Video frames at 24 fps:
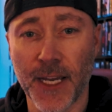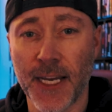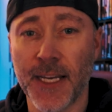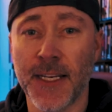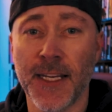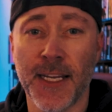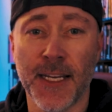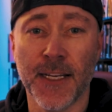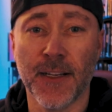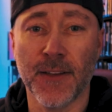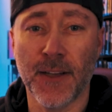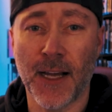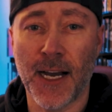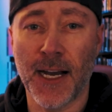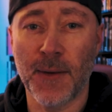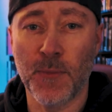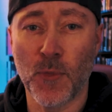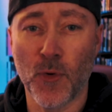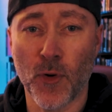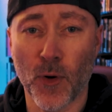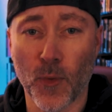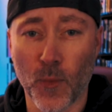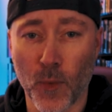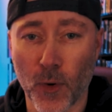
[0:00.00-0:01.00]
need a lot
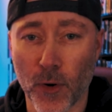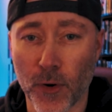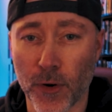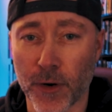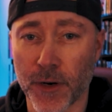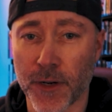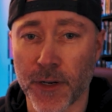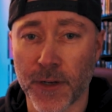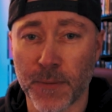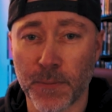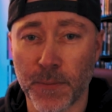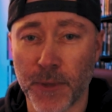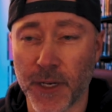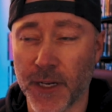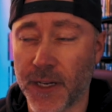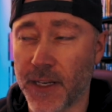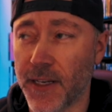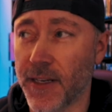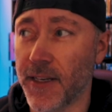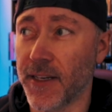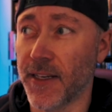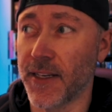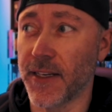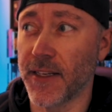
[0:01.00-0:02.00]
more work,
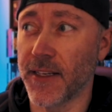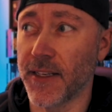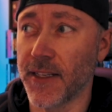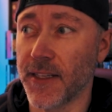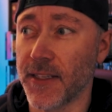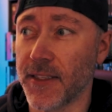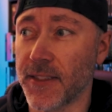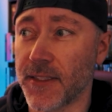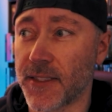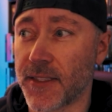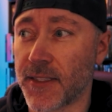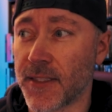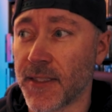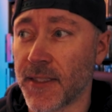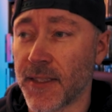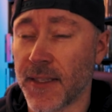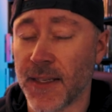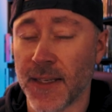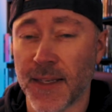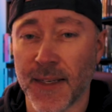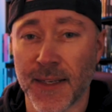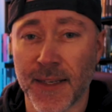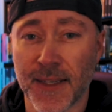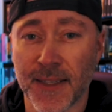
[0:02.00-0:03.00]
because
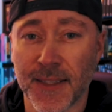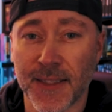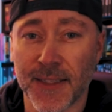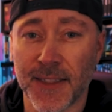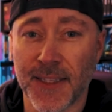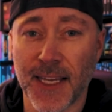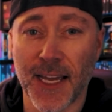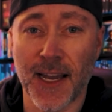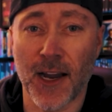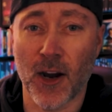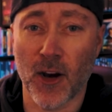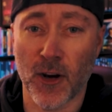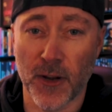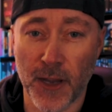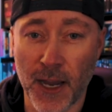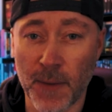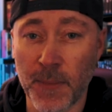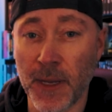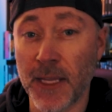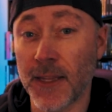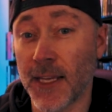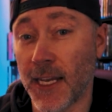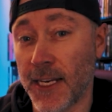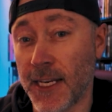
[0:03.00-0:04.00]
they
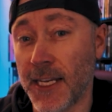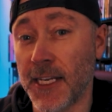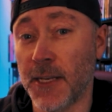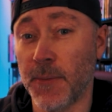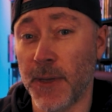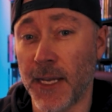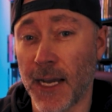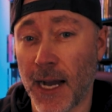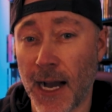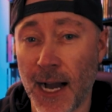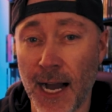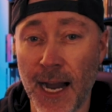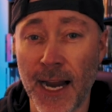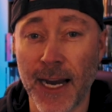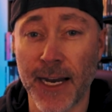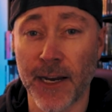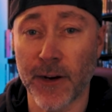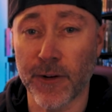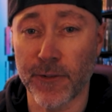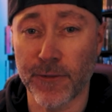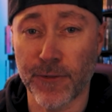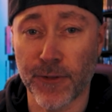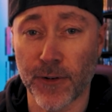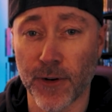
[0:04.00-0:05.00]
need to be
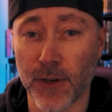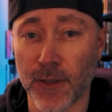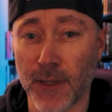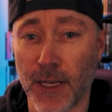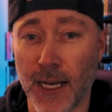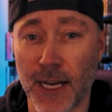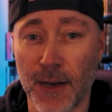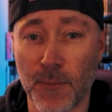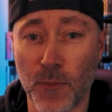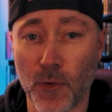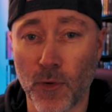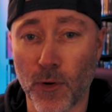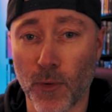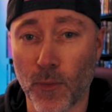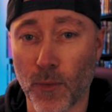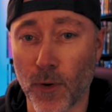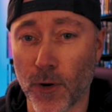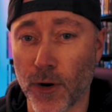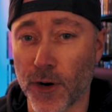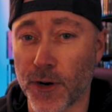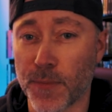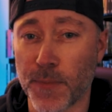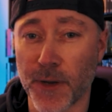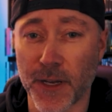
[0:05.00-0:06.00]
hired for a lot more
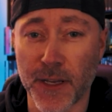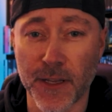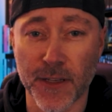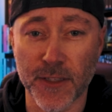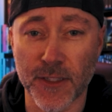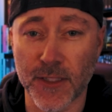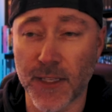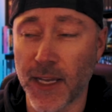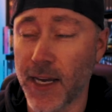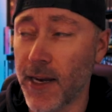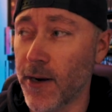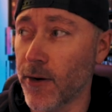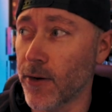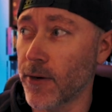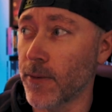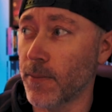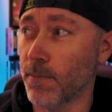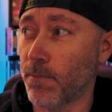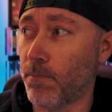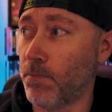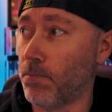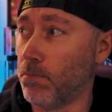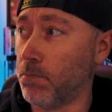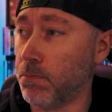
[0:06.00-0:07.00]
work, because they are
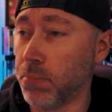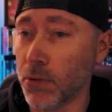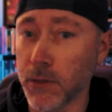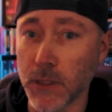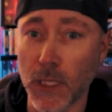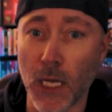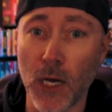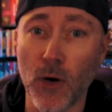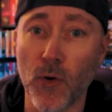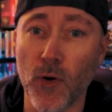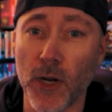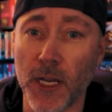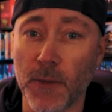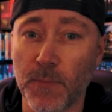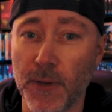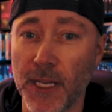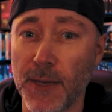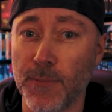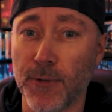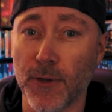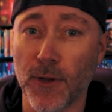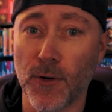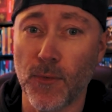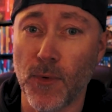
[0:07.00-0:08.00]
blowing
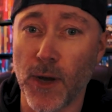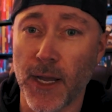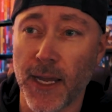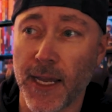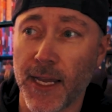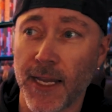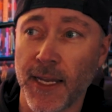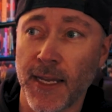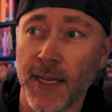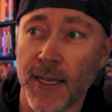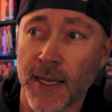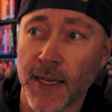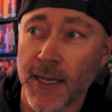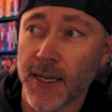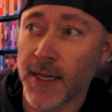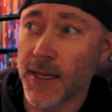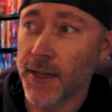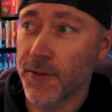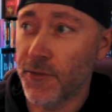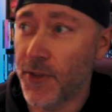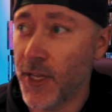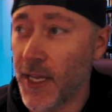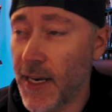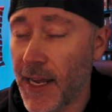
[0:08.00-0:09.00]
people away
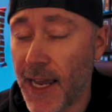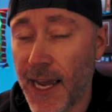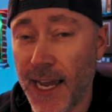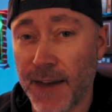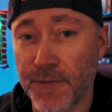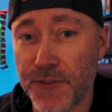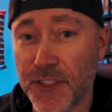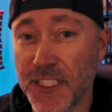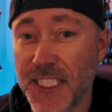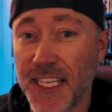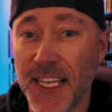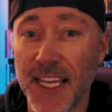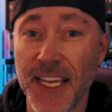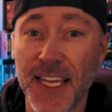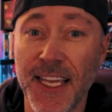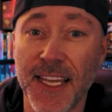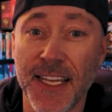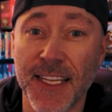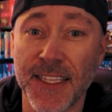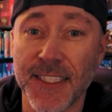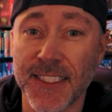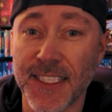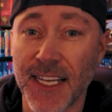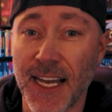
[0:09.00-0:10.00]
that have
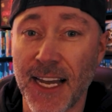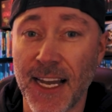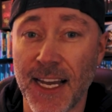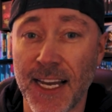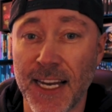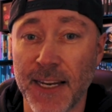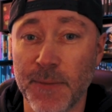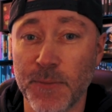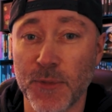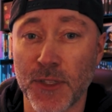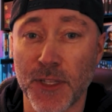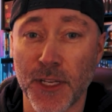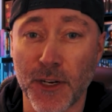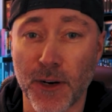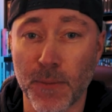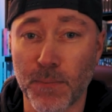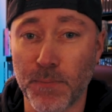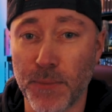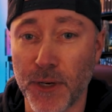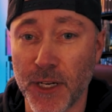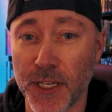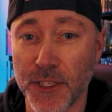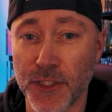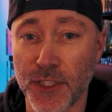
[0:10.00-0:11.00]
10 times their
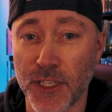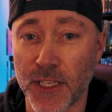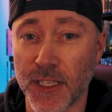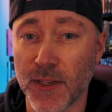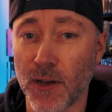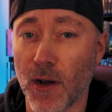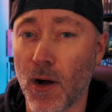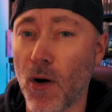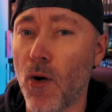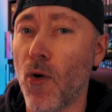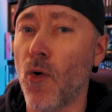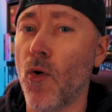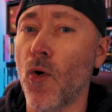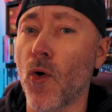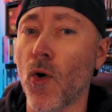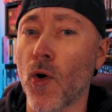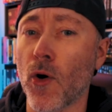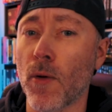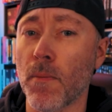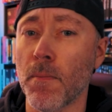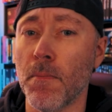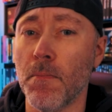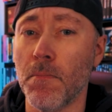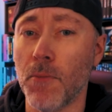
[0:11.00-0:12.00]
budget
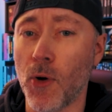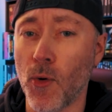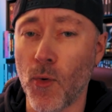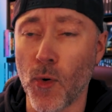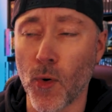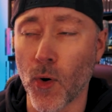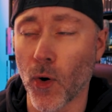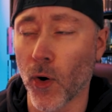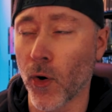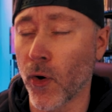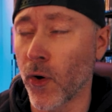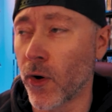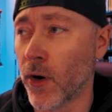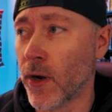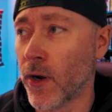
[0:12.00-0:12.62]
or more.